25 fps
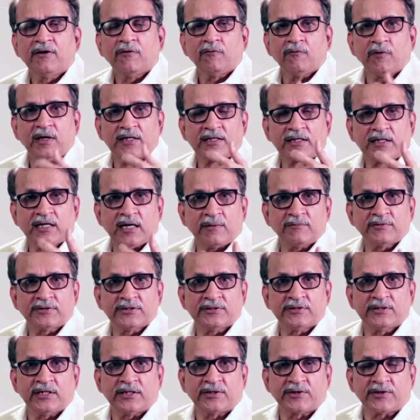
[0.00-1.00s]
One comes
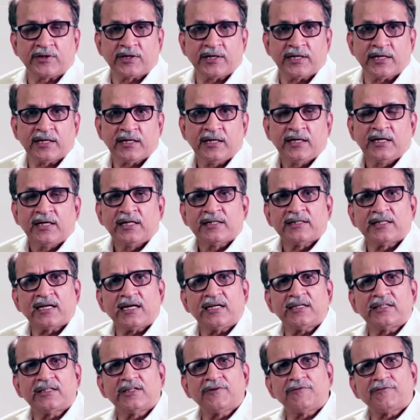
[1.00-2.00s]
in the tray. There
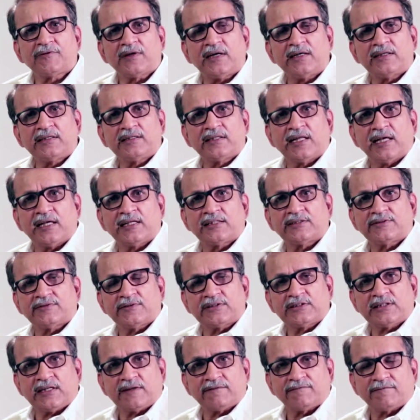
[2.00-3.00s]
are different things
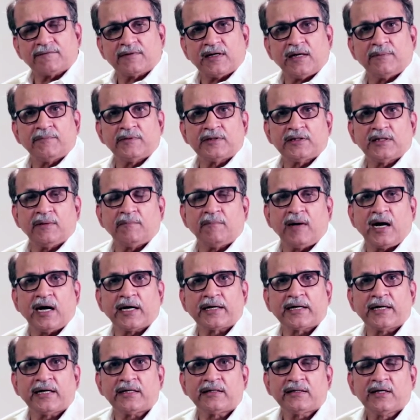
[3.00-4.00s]
which have come in the
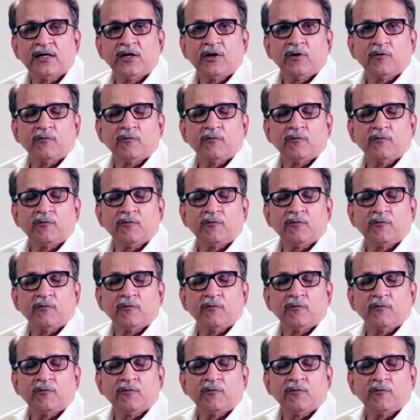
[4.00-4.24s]
market.